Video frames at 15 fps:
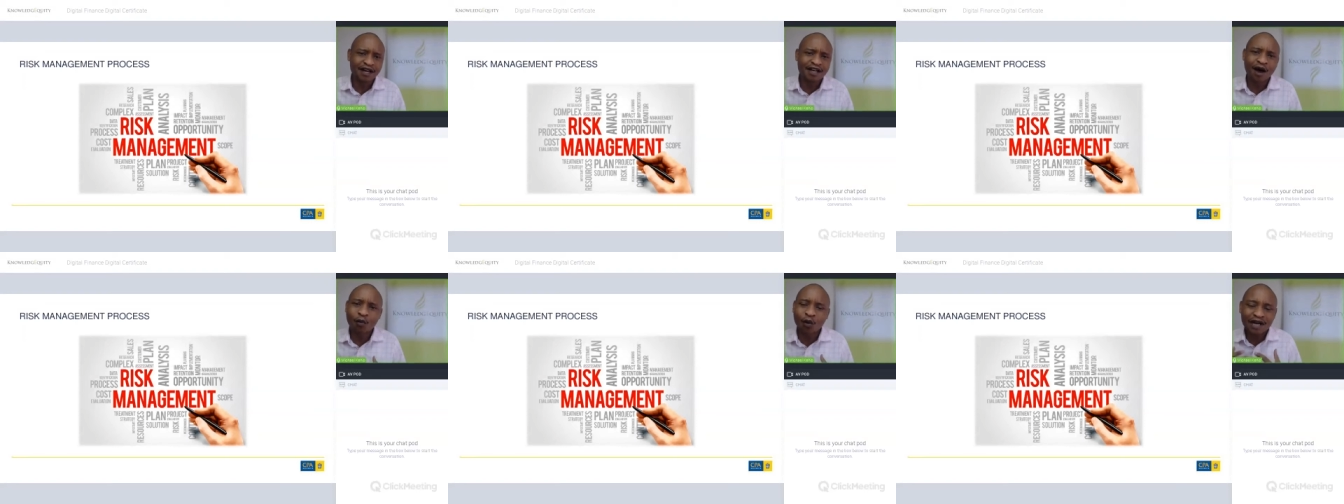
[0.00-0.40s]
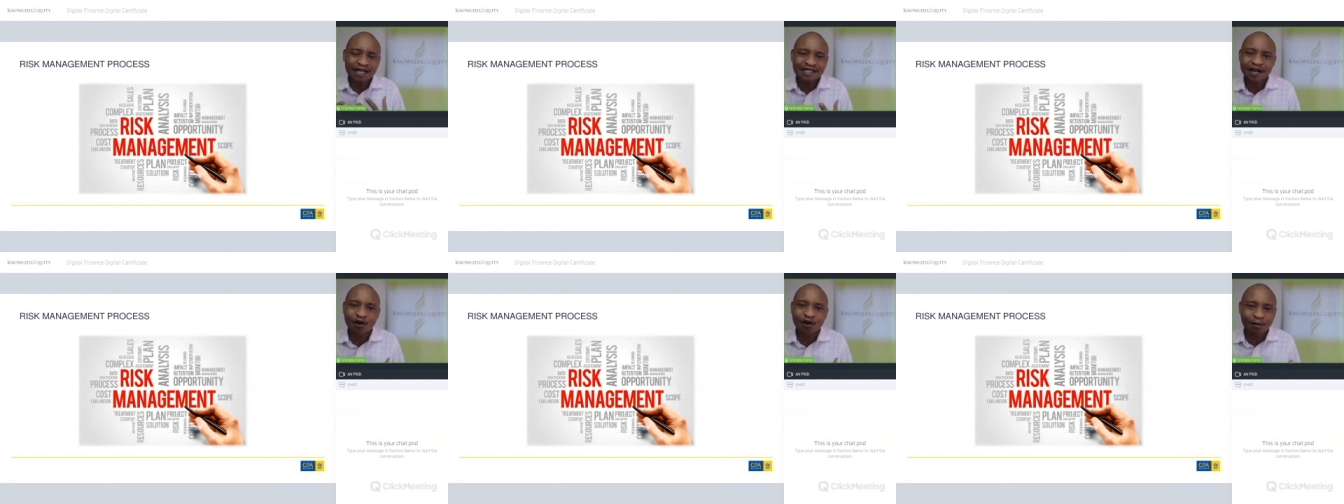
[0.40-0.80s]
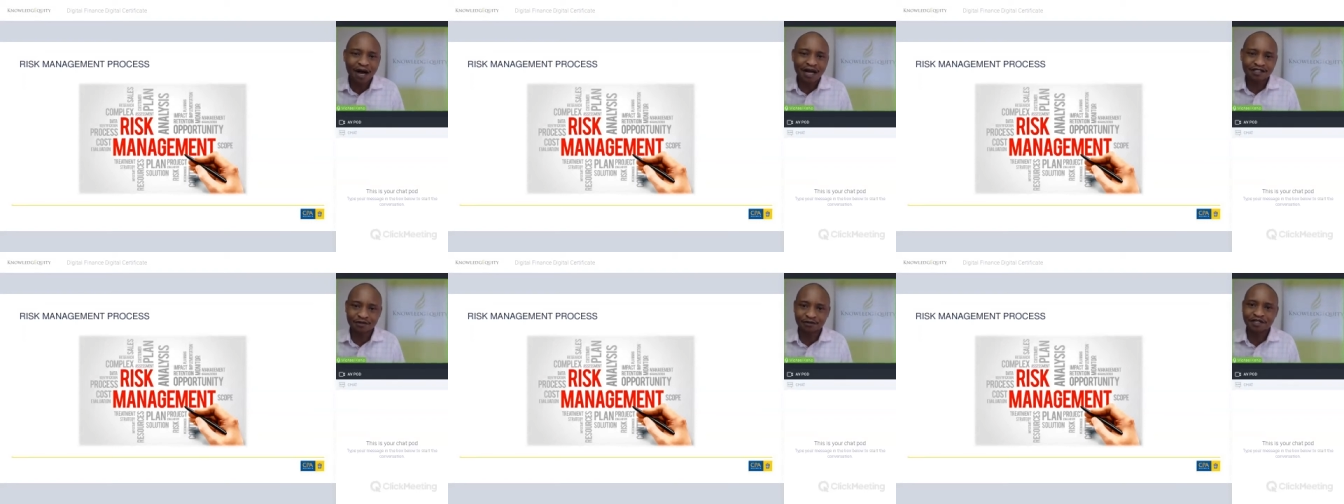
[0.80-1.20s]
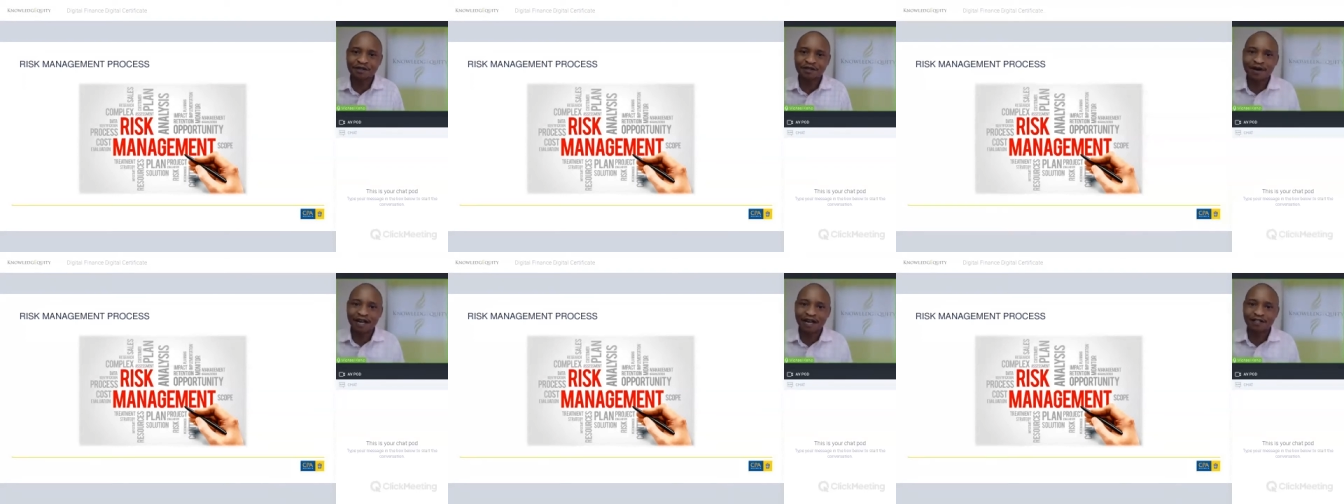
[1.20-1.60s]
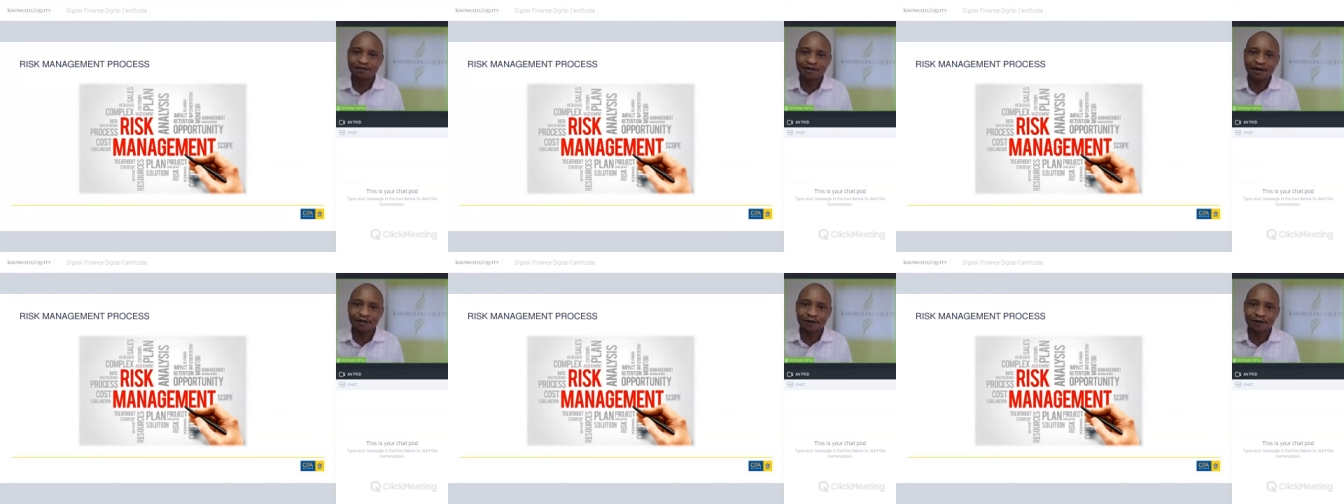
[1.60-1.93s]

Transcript: Now, what is a robust risk management